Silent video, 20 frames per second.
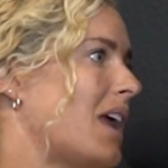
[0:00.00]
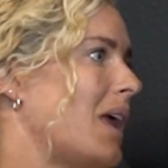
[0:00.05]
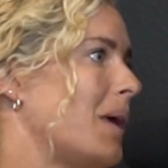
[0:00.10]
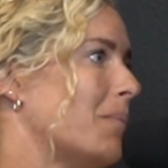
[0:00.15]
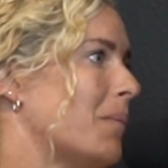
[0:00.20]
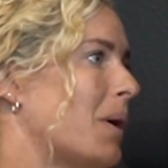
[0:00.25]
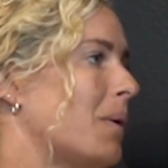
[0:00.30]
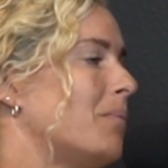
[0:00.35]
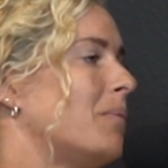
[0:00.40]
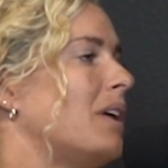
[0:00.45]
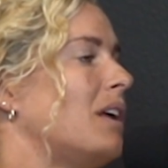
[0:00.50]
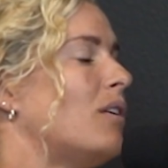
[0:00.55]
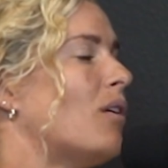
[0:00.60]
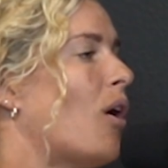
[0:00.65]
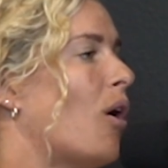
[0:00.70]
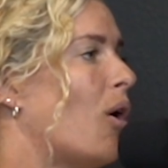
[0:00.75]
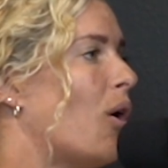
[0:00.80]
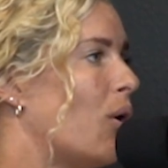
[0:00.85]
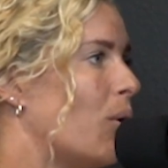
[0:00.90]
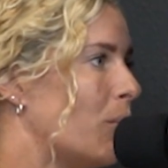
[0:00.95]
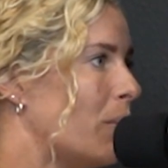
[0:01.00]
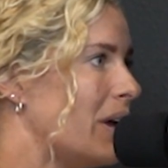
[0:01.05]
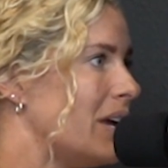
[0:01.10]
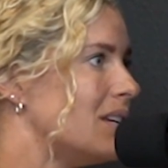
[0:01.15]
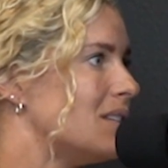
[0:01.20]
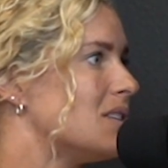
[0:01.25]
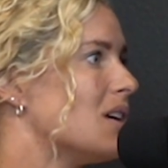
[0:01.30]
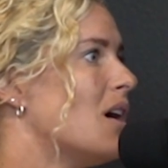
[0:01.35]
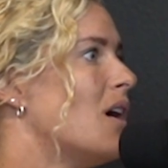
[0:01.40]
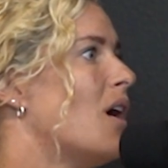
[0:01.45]
came up, they'd
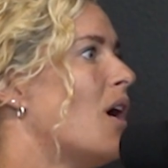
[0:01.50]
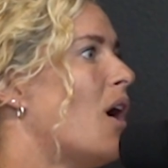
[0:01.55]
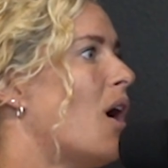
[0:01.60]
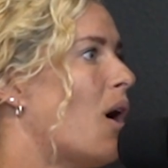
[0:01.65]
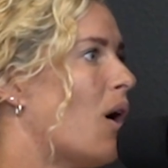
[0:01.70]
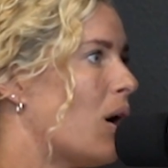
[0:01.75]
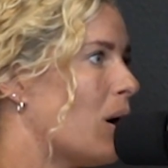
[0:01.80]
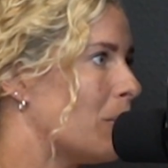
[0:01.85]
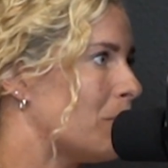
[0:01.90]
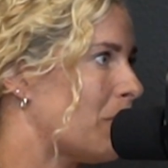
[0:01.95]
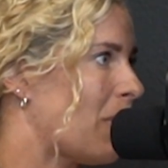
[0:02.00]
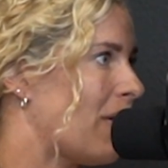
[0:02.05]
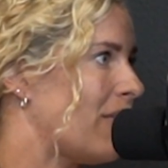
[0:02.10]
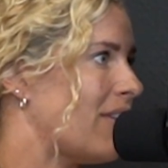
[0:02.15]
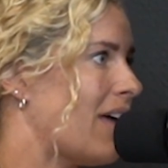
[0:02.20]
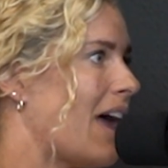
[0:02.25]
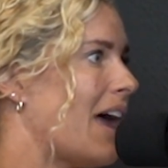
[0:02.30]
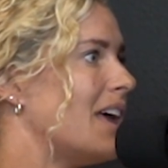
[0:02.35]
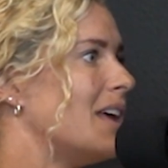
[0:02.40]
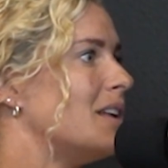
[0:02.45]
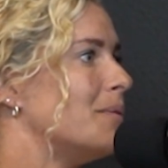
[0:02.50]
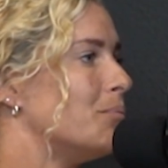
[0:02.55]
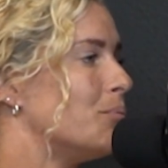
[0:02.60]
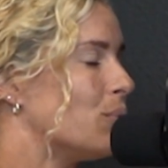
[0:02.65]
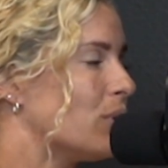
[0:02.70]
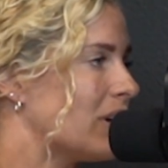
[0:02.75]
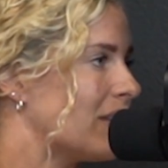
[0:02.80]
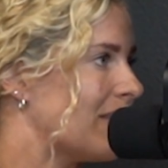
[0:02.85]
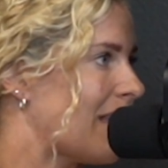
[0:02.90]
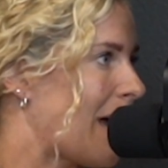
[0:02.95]
always harp on that and
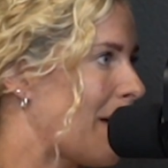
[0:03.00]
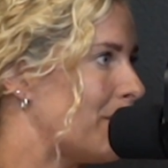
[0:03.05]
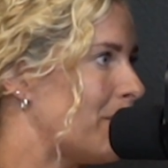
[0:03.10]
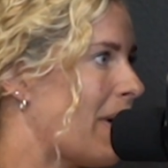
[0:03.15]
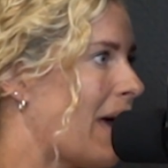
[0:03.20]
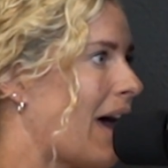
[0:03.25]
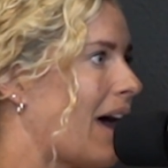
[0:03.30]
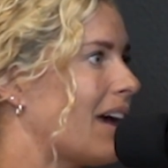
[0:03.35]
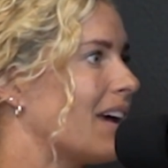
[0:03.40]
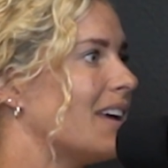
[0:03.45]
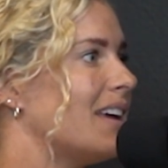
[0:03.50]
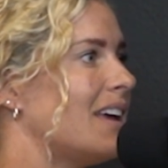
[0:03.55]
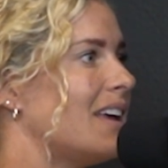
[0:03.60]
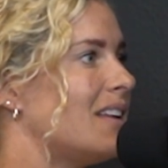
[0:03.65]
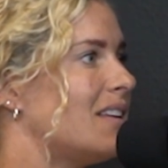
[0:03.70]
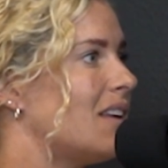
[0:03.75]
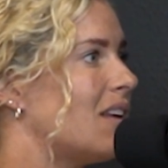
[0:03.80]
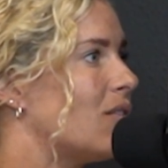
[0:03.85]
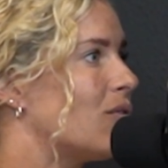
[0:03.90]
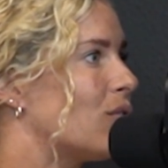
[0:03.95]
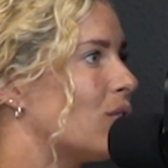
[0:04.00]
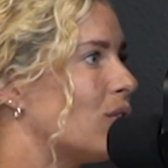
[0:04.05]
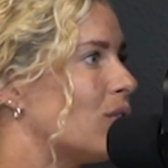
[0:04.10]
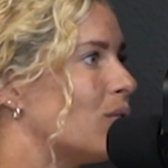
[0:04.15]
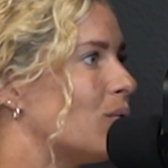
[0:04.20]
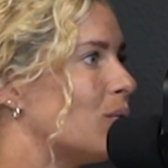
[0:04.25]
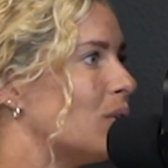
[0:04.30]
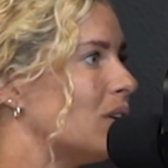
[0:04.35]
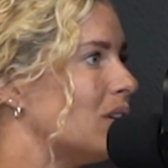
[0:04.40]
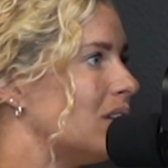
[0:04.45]
bring that back, and
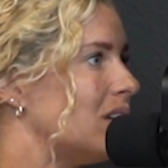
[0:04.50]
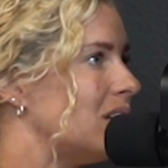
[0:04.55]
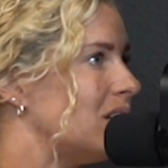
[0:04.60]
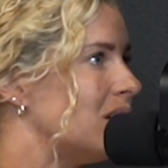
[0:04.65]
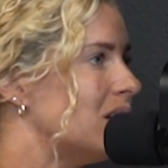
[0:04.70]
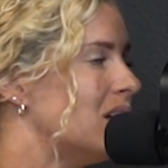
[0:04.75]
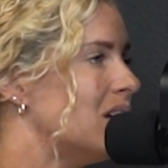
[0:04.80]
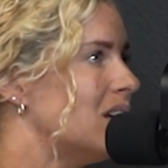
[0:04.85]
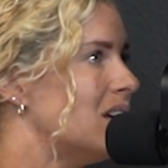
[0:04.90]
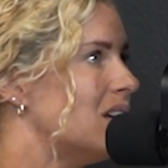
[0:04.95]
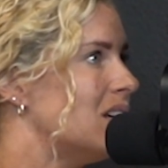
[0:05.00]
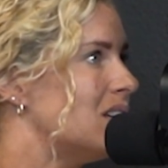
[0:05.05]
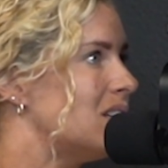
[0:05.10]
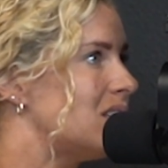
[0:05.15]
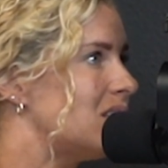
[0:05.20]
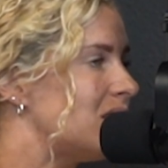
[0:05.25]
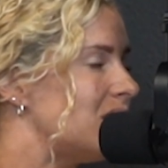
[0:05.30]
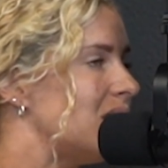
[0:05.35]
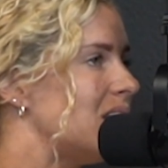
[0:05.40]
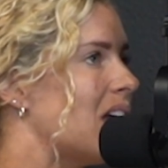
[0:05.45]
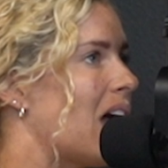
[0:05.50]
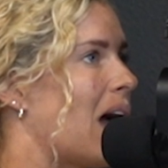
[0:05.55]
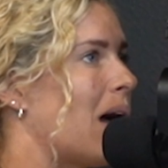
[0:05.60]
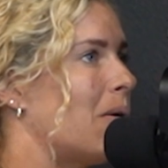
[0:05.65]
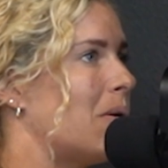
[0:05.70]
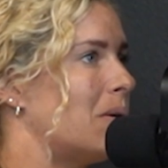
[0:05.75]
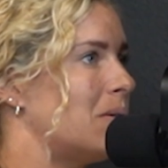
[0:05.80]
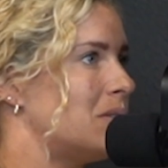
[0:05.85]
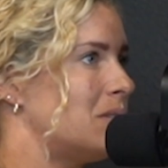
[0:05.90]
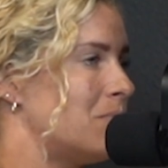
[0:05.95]
never really see
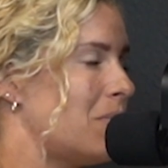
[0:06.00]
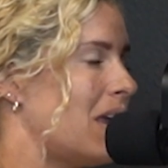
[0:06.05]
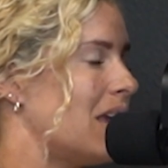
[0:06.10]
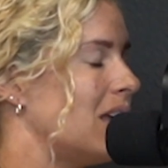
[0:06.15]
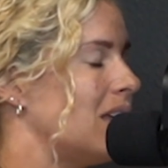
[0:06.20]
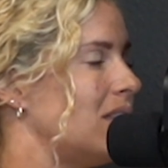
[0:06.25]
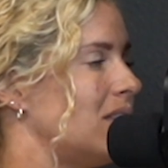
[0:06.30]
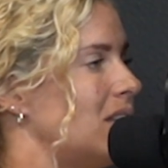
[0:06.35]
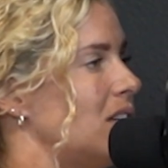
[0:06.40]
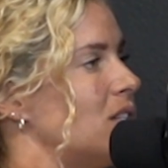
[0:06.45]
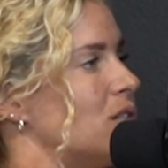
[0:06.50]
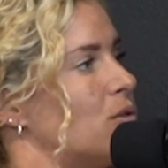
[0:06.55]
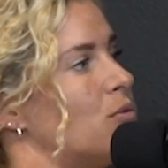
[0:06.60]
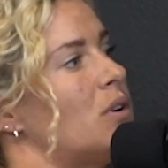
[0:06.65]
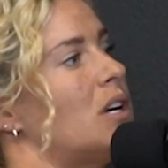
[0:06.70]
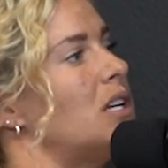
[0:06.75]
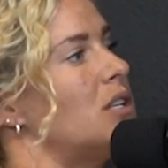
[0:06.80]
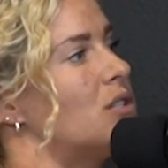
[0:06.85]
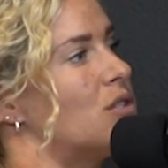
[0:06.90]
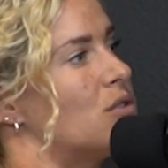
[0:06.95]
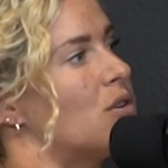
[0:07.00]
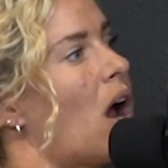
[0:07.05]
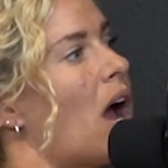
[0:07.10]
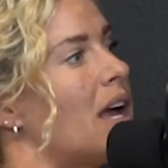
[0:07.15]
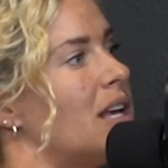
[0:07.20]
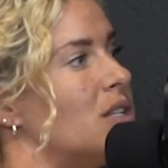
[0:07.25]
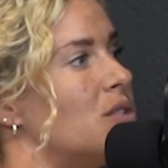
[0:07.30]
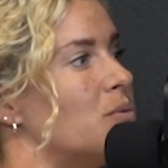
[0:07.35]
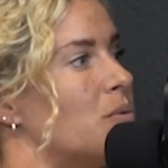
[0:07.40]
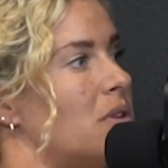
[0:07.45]
how I was making these great
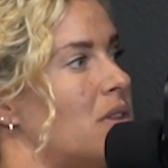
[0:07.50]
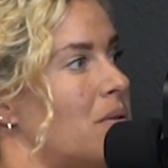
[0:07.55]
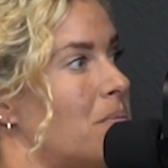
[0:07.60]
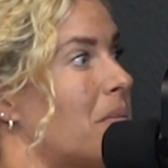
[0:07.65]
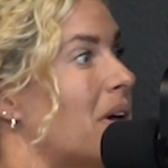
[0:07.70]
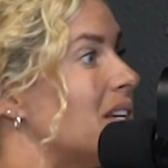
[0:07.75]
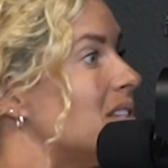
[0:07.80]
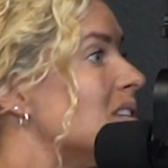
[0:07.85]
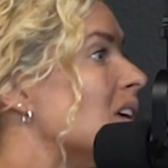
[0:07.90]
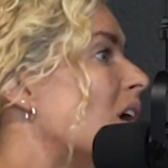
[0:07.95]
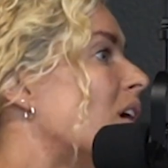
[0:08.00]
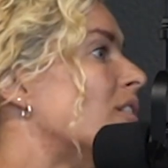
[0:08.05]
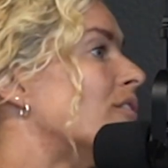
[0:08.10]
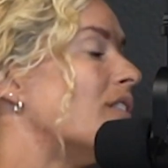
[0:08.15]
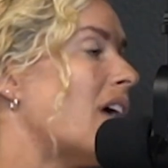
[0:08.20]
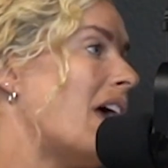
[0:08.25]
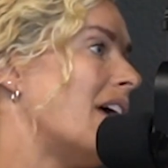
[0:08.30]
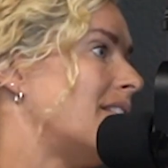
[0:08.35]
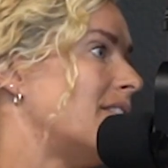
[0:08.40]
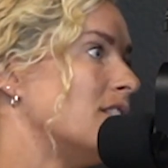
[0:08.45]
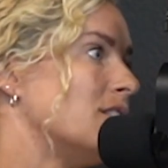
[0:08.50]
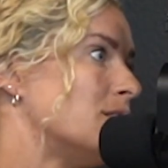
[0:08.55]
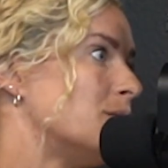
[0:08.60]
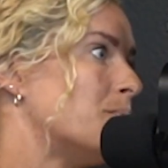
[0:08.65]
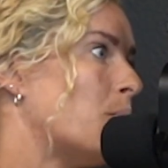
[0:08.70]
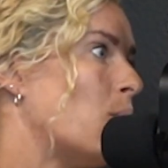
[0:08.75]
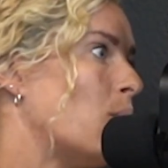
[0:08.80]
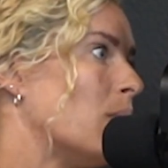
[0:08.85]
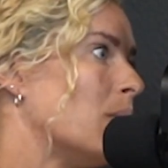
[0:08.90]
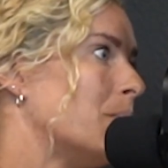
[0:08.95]
strides within myself and the
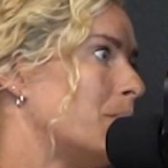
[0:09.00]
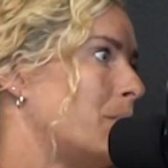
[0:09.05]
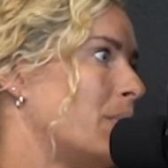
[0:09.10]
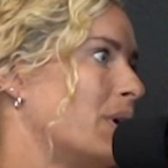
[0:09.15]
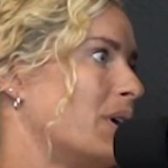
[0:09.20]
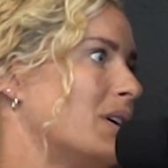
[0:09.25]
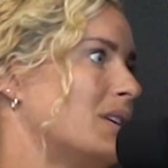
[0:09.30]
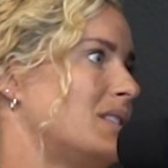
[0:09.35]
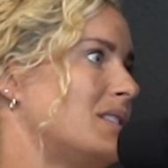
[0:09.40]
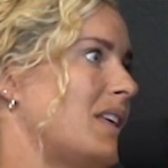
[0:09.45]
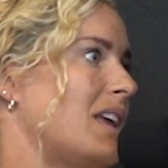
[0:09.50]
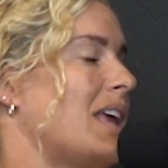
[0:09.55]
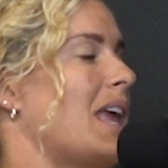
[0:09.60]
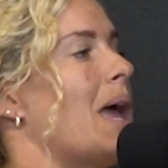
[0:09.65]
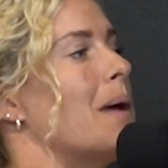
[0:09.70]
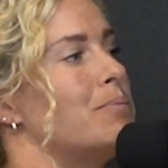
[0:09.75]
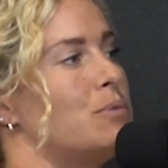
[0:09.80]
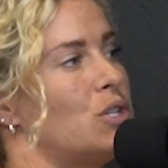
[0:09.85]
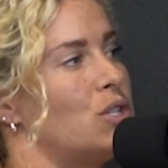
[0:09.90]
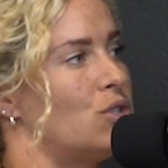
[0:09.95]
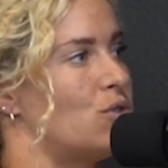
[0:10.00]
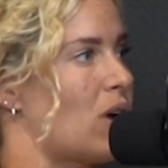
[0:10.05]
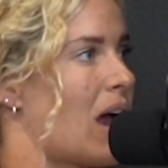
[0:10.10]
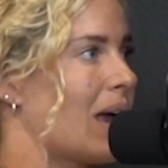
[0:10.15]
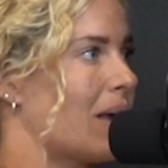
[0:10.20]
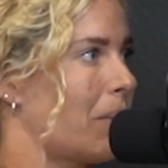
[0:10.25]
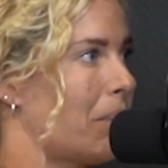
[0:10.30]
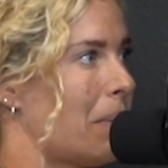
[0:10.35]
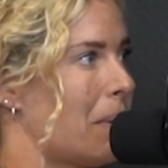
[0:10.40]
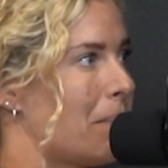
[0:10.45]
sport, because they kept just
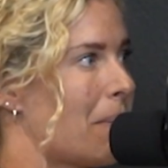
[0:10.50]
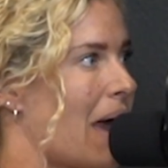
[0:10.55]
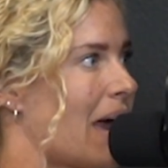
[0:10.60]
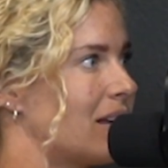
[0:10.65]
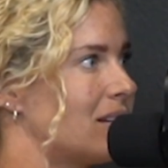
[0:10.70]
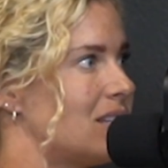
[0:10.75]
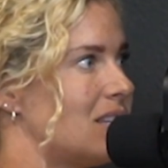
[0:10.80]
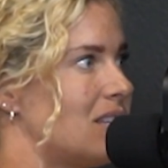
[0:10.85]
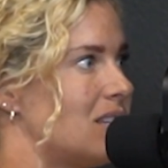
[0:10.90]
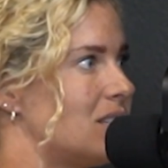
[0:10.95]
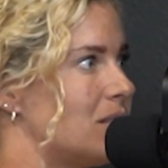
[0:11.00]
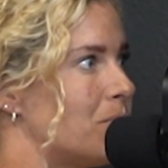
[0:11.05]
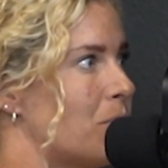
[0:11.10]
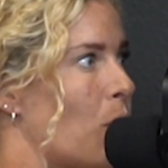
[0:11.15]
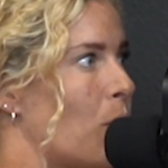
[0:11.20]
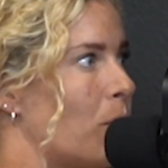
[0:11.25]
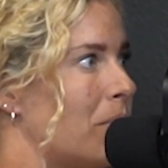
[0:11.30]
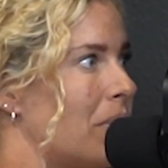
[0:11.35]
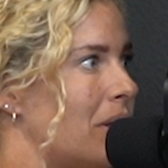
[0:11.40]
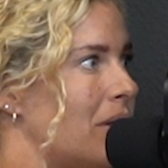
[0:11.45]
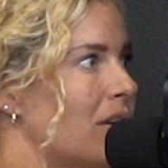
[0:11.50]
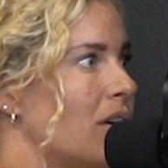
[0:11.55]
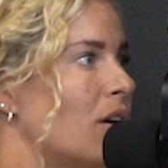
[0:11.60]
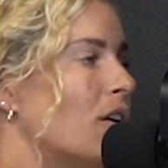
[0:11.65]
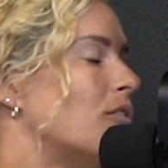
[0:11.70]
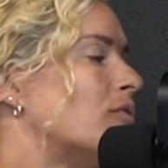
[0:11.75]
dragging me back to this moment,